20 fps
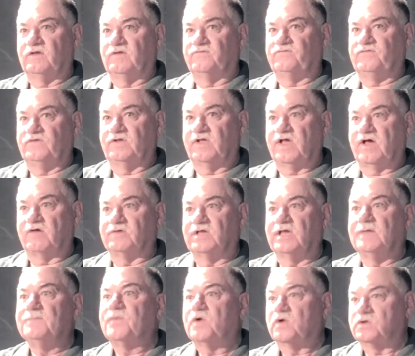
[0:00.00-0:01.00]
feel how
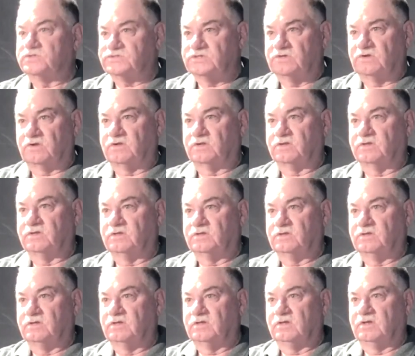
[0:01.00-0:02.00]
impersonal
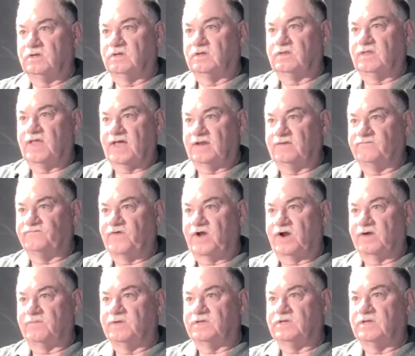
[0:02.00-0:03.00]
that
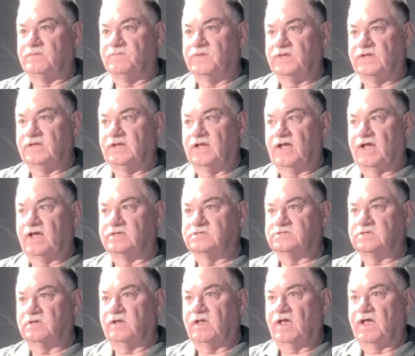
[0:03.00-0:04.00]
environment can be as
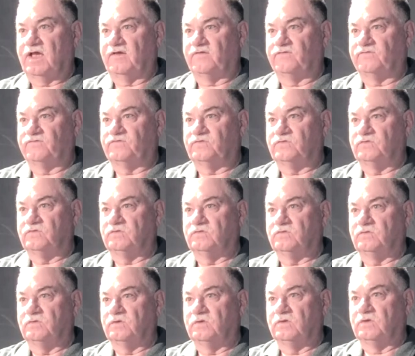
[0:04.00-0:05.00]
to
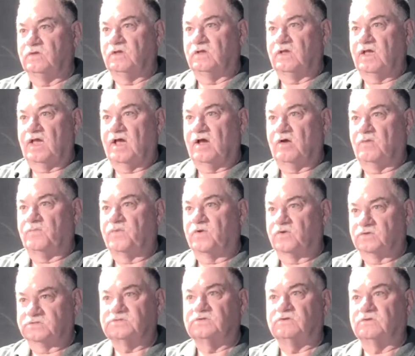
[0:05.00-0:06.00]
how
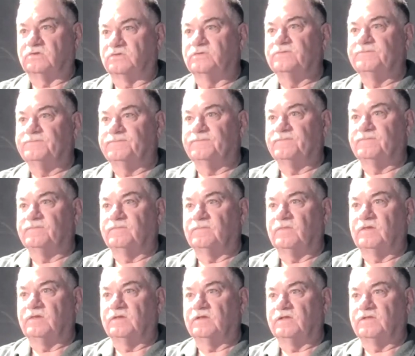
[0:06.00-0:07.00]
personal
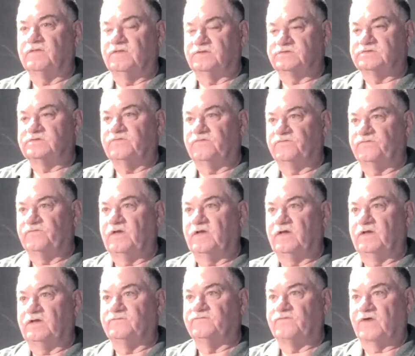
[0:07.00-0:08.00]
this
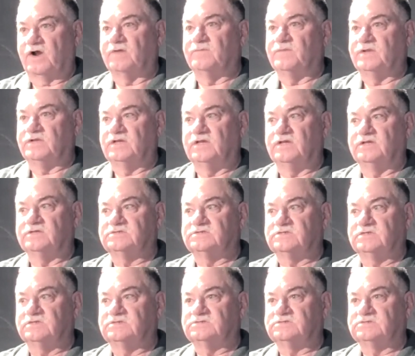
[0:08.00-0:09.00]
environment is.
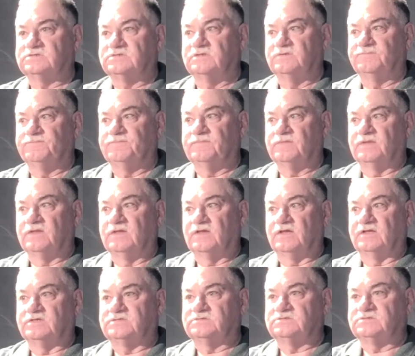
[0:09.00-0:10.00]

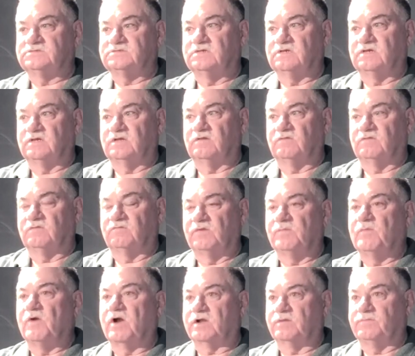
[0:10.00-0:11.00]
It's
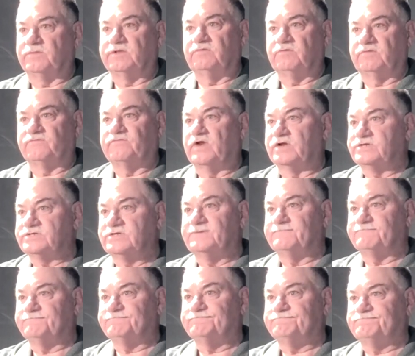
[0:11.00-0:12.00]
remarkably refreshing.
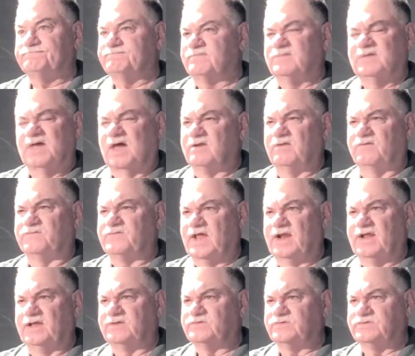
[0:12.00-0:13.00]
I don't know if that
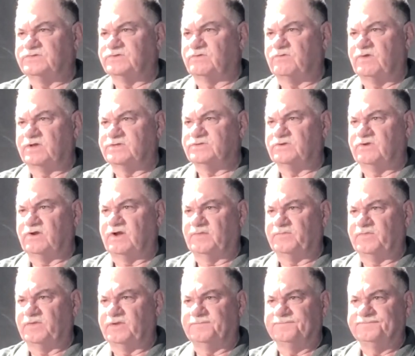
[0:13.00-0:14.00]
answers your question or not,
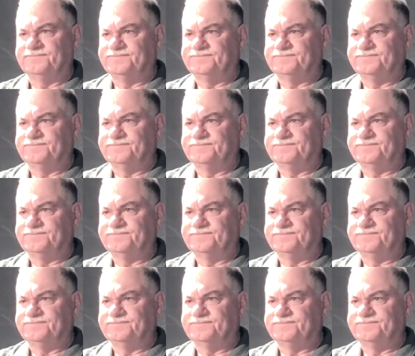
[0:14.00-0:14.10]
but